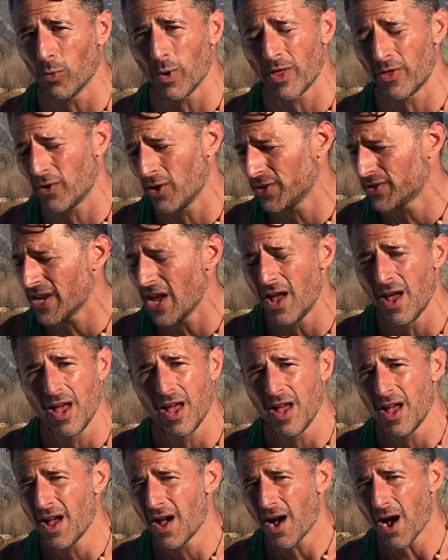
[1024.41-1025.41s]
Whether it's
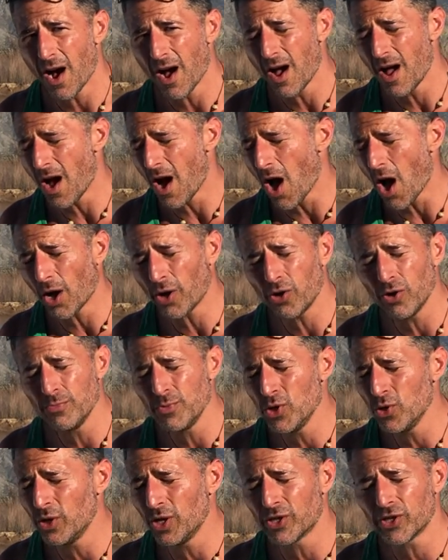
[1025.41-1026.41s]

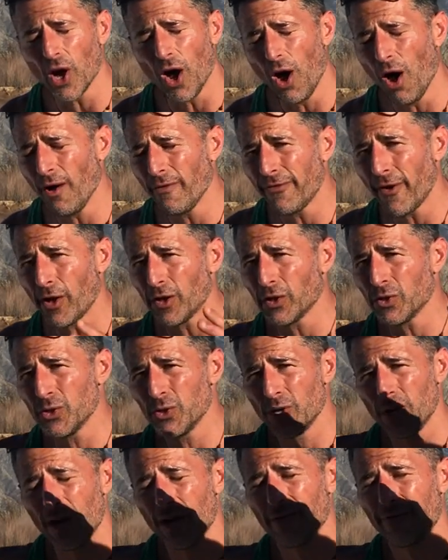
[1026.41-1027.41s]
autoimmune, it's all
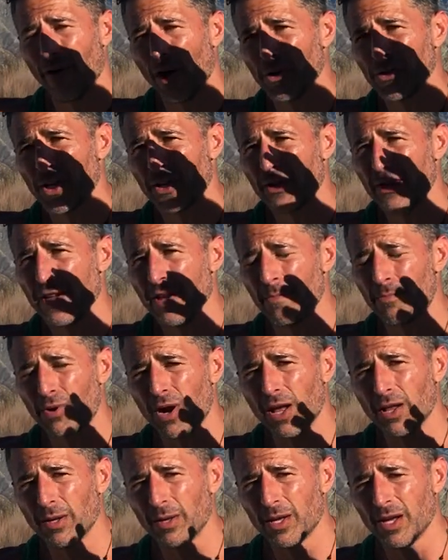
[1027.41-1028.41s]
falls under the
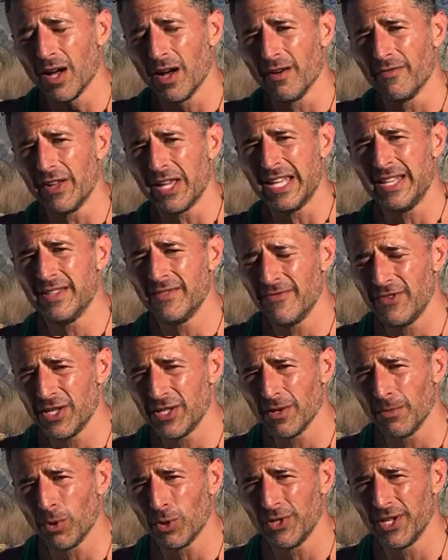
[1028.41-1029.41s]
umbrella of
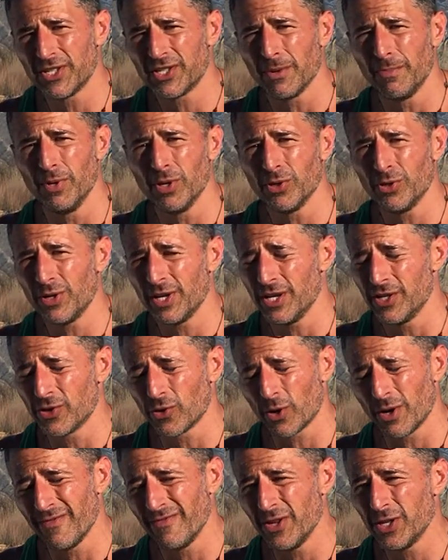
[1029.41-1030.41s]
invisible
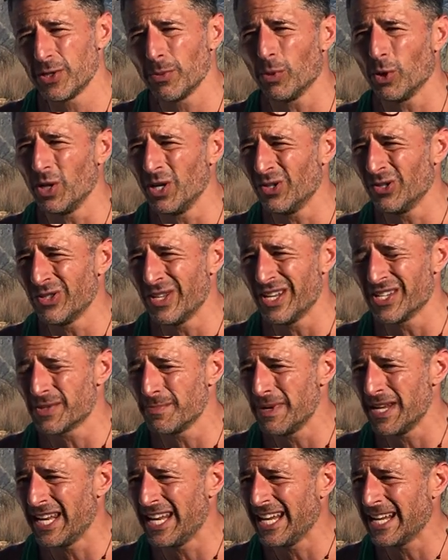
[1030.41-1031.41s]
disabilities or invisible
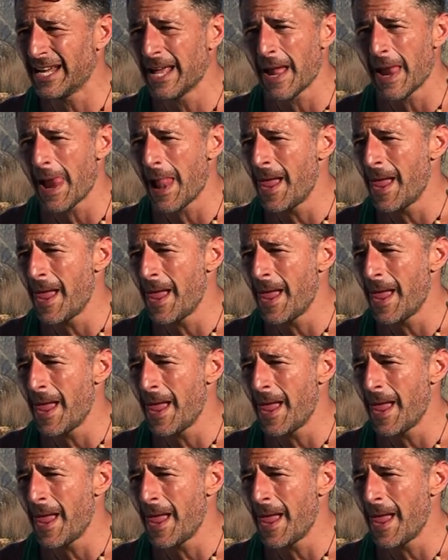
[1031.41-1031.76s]
illness, meaning